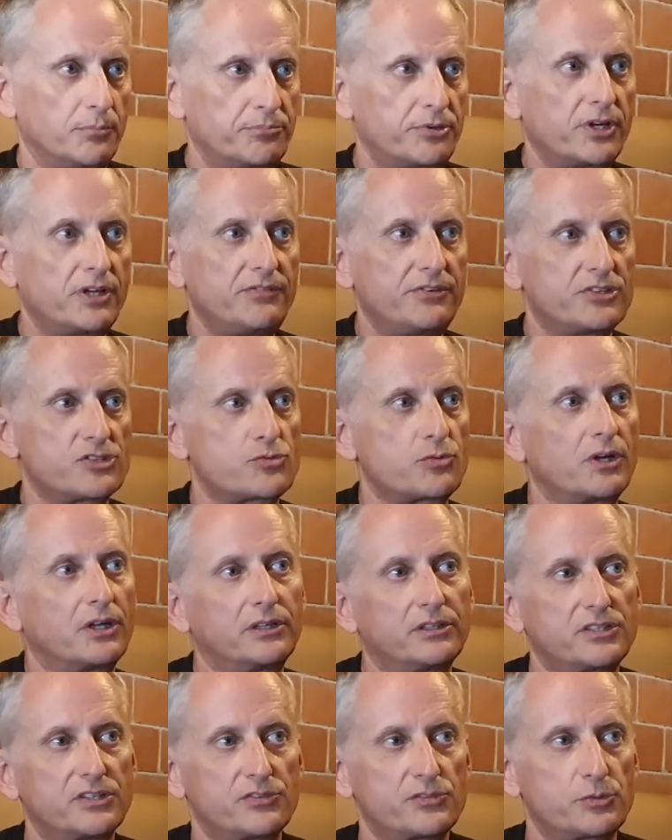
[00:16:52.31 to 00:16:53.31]
previous
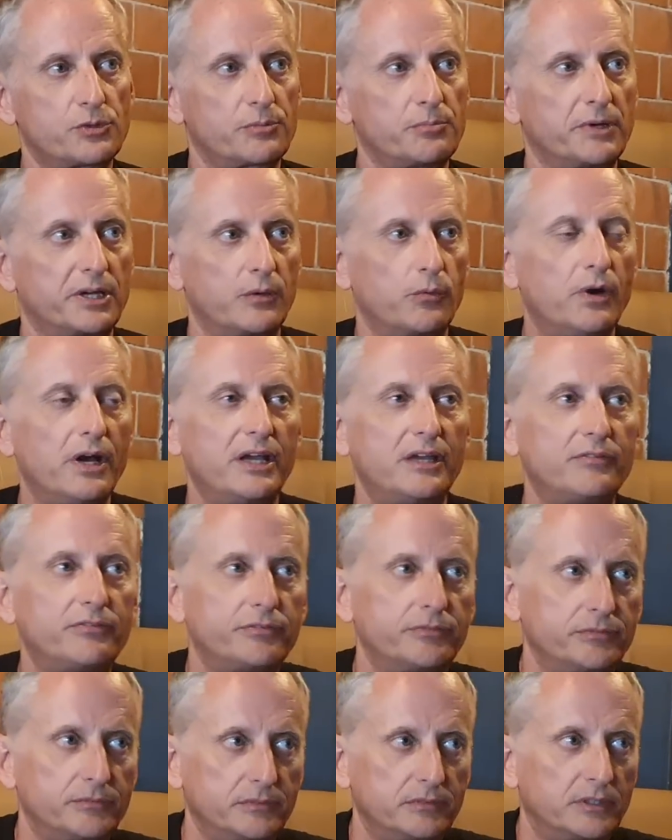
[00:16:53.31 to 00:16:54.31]
relatives with my wife,
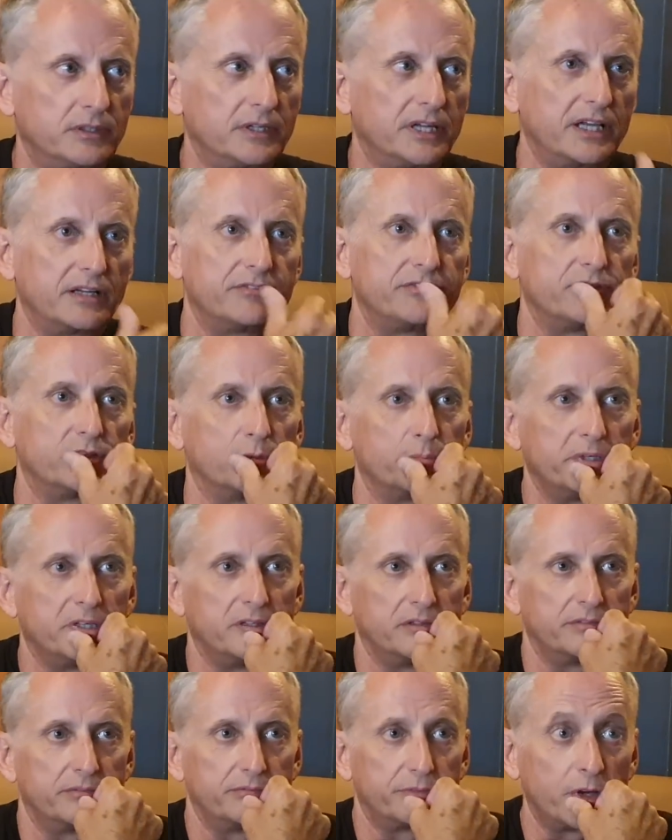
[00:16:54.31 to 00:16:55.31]
a lot of
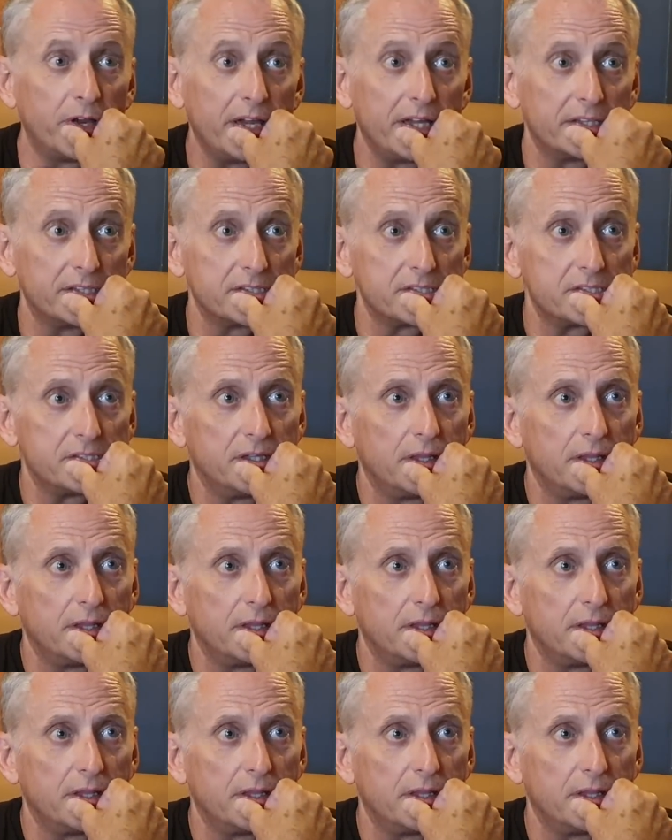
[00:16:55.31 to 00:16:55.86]
Philippine friends.